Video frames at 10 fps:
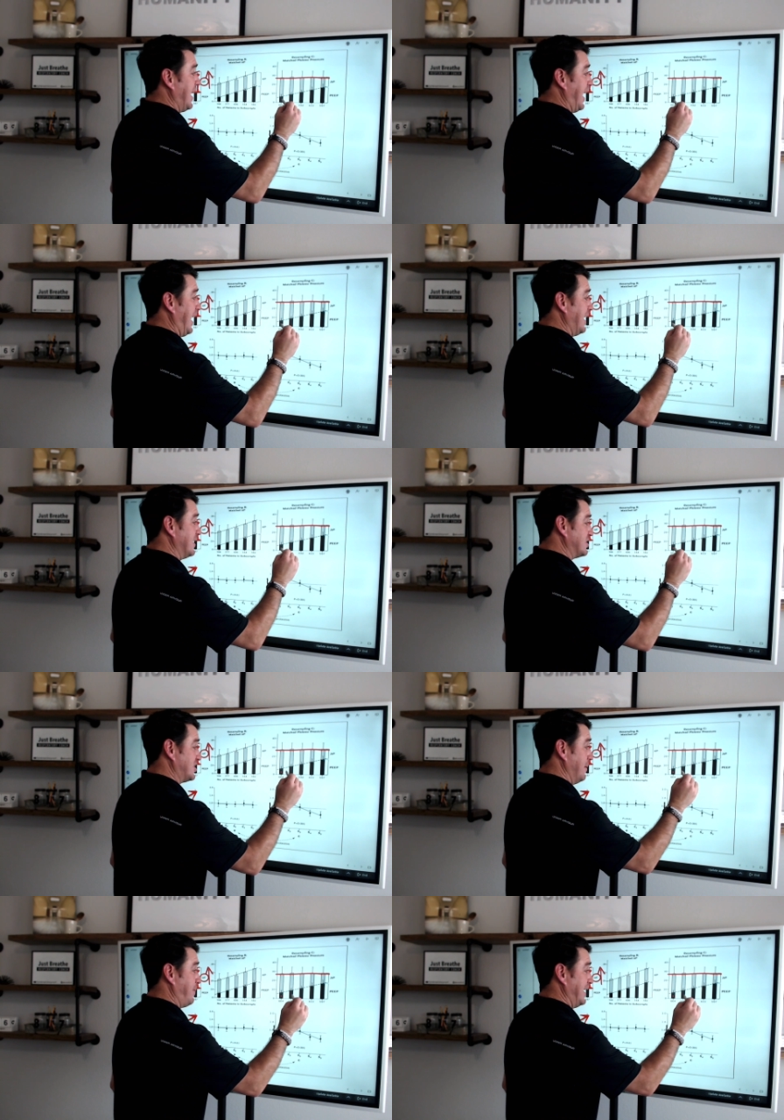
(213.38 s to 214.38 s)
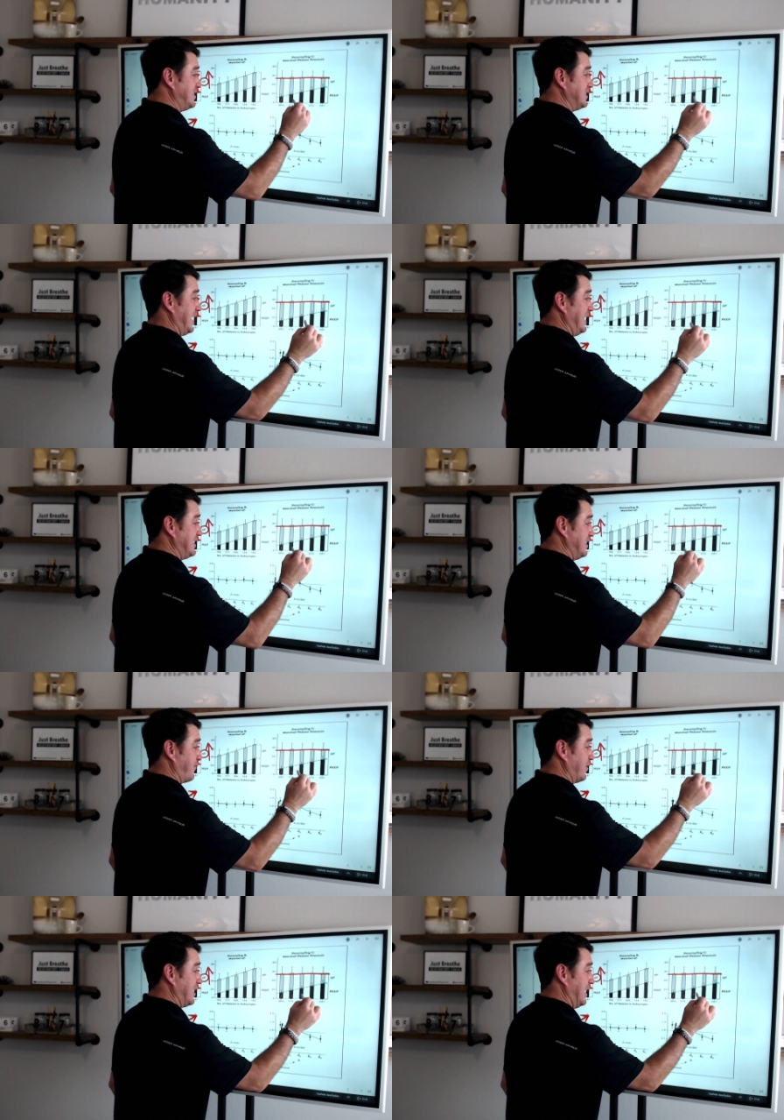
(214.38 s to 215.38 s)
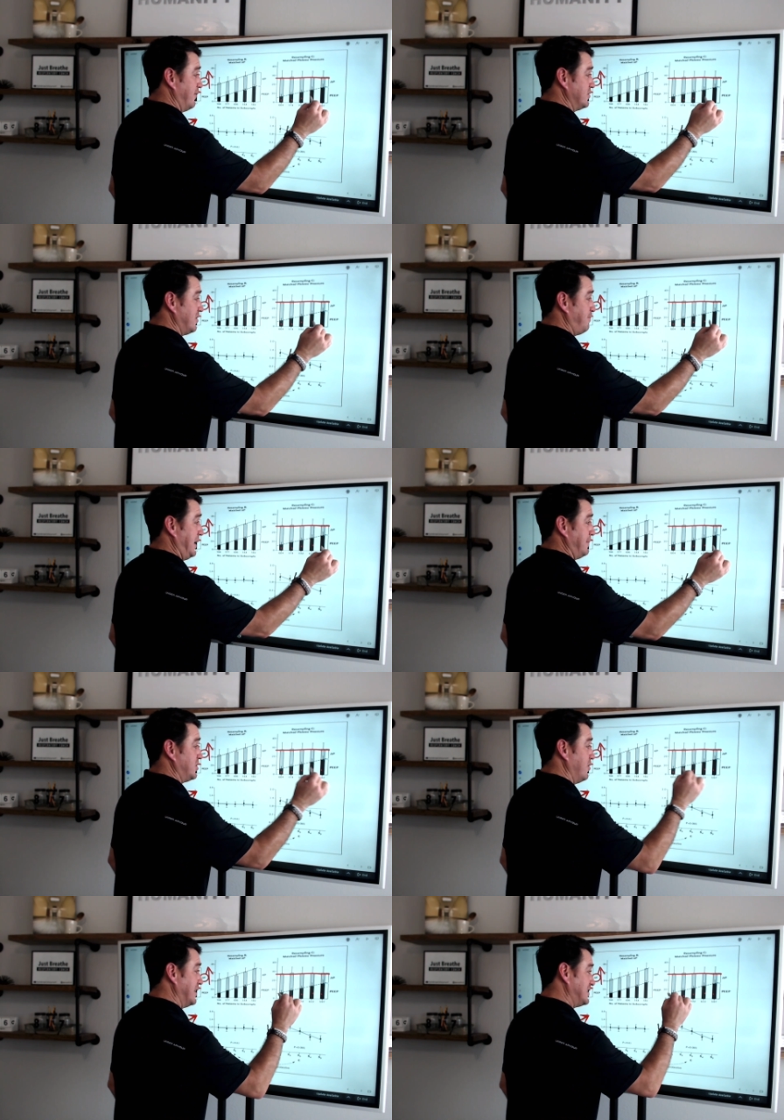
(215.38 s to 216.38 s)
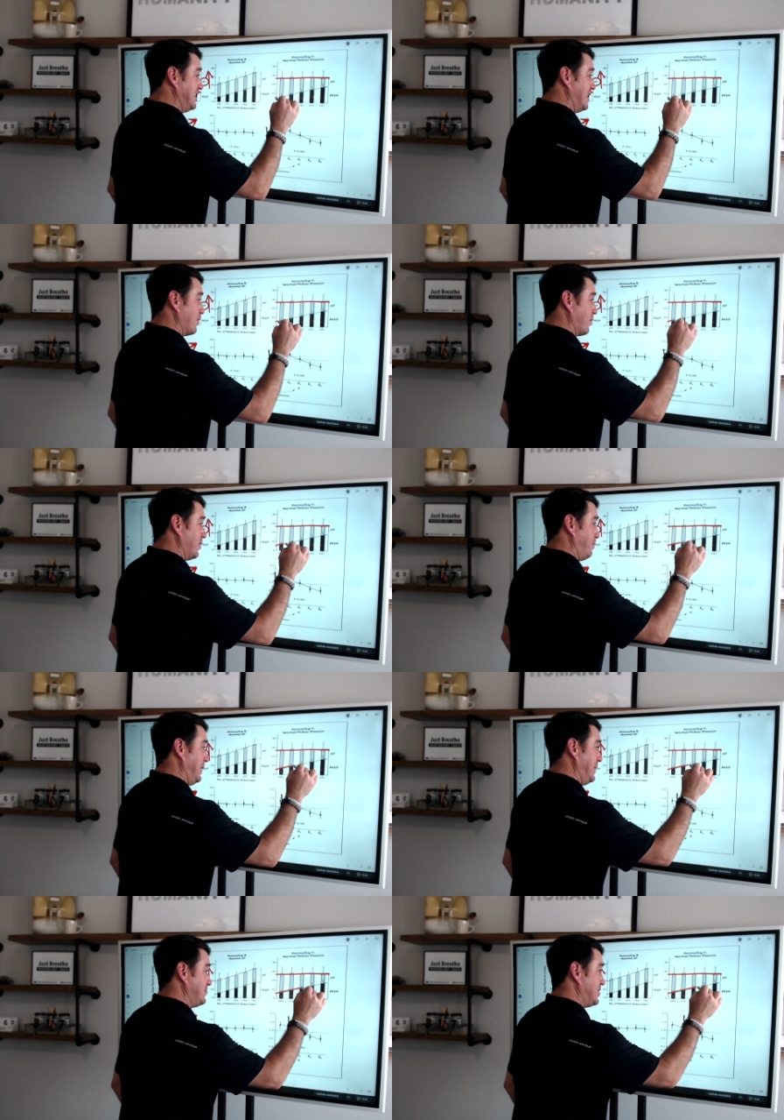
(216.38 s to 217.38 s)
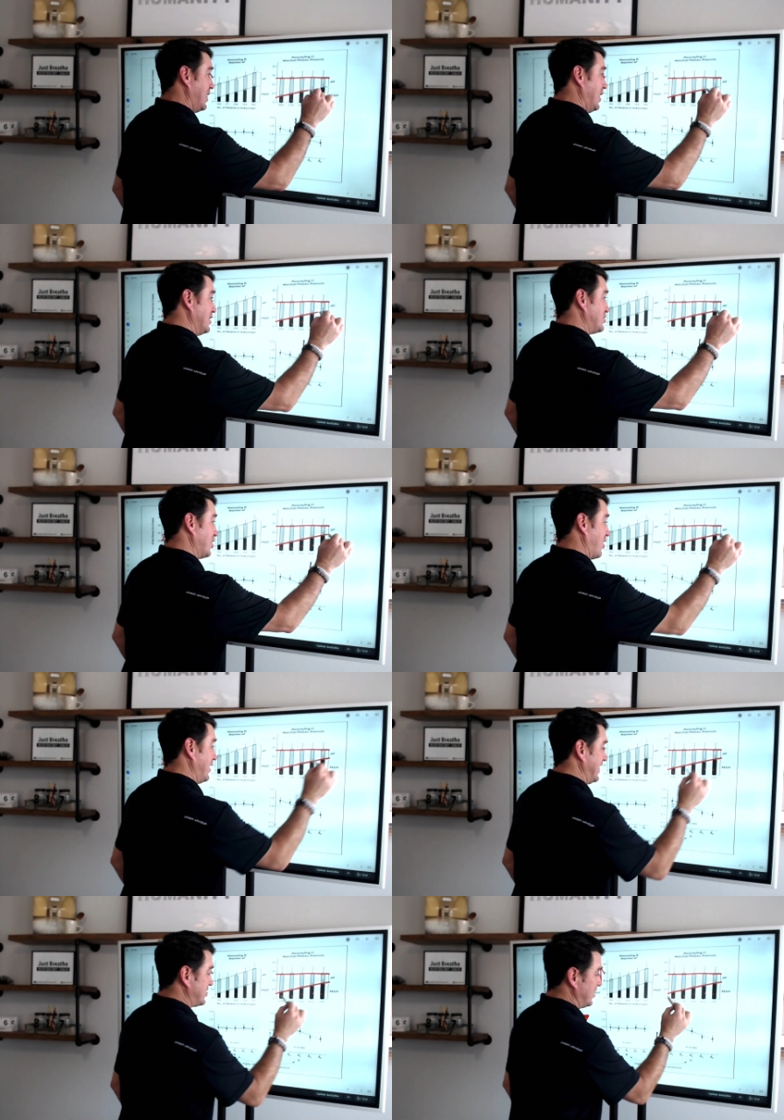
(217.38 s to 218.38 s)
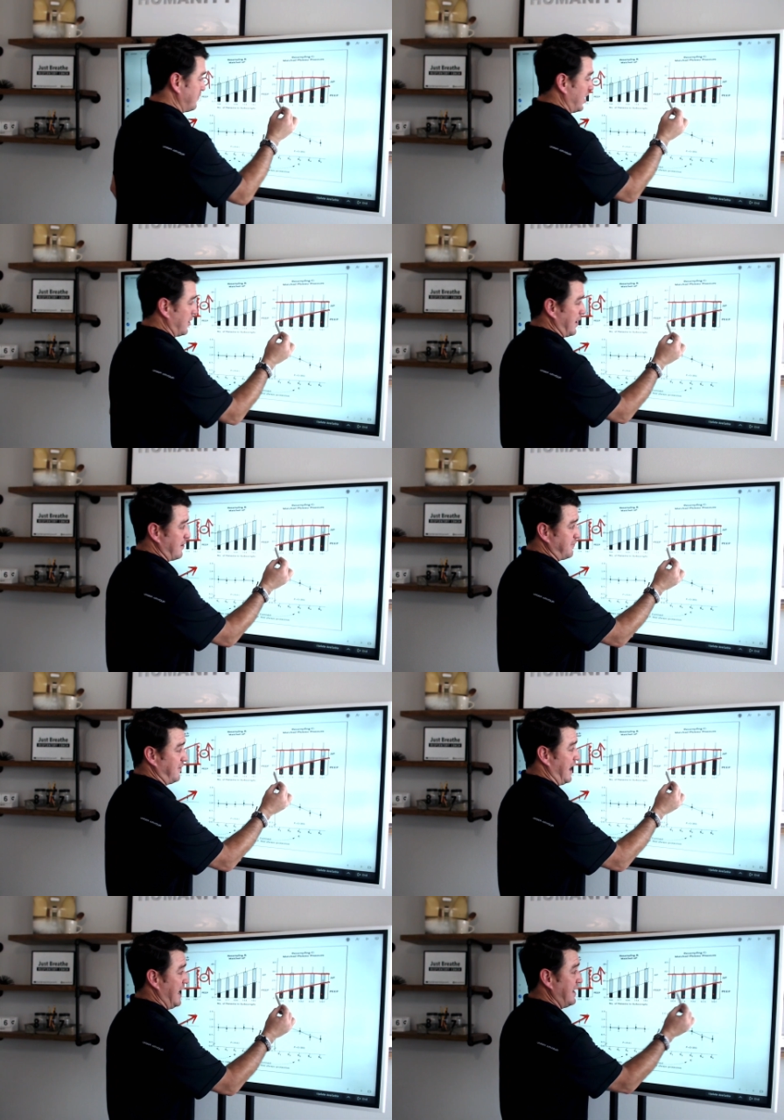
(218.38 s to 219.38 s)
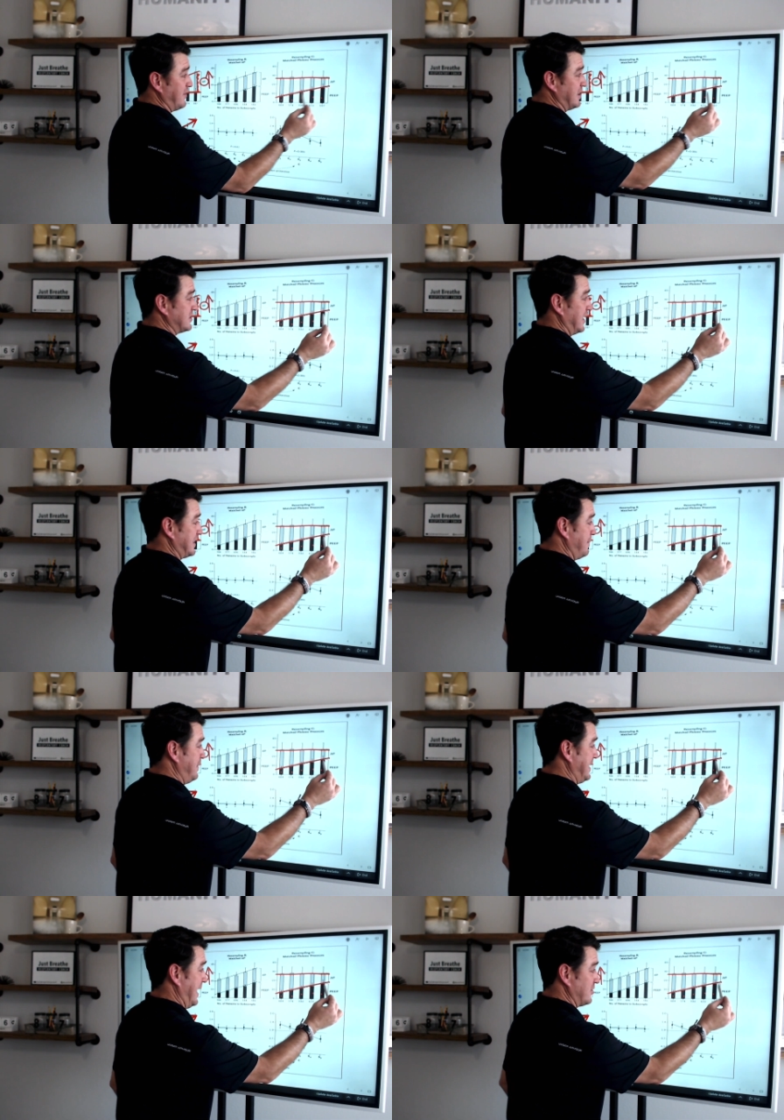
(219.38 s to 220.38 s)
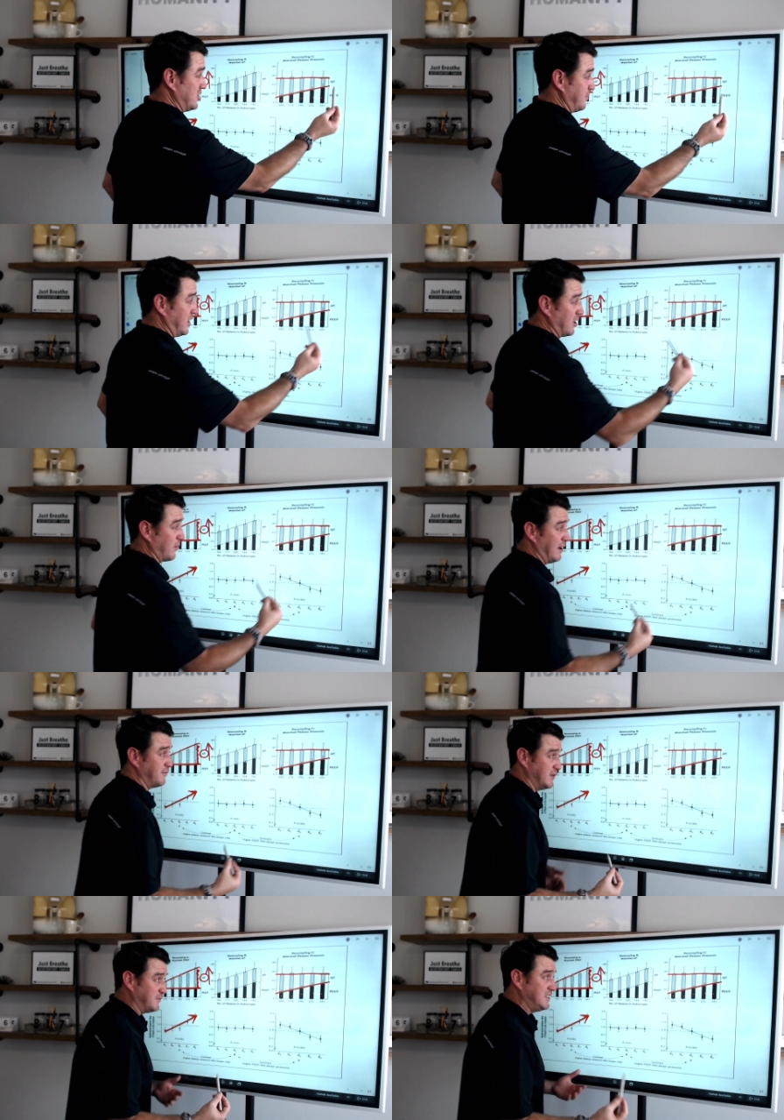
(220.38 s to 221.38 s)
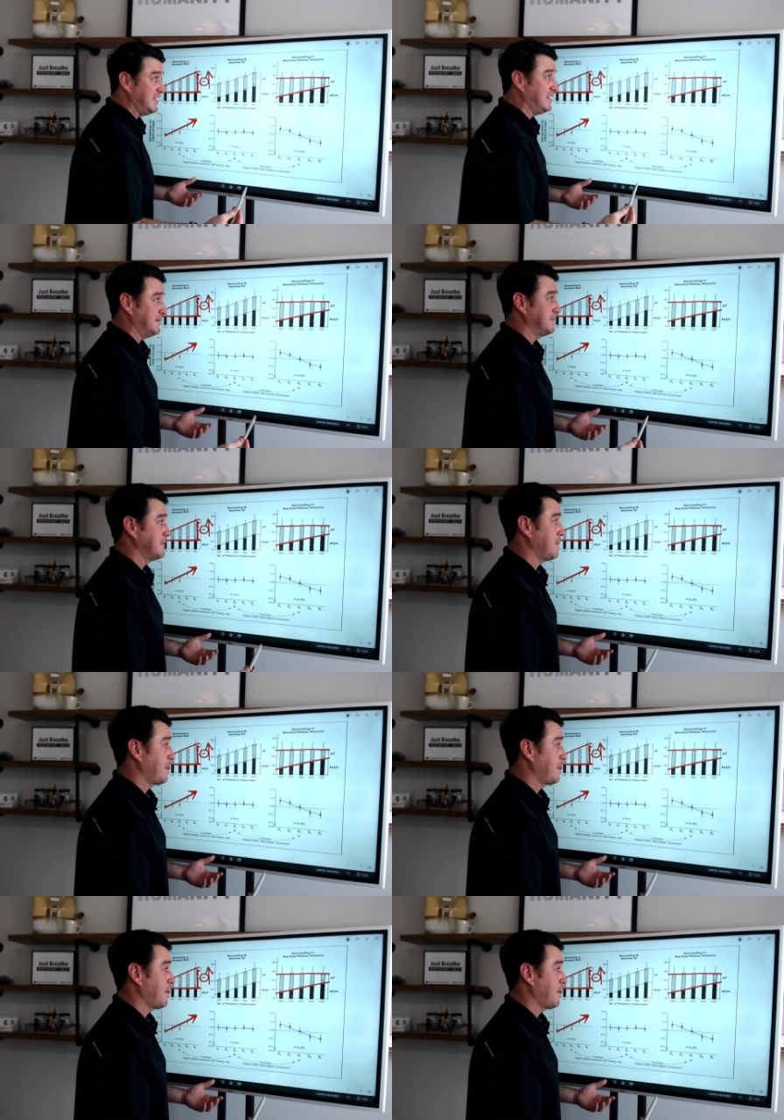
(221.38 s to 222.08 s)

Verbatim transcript: And some patients had different levels of PEEP. So you can see here where the PEEPs started at somewhere around 5 and looks like they peak out somewhere around 15.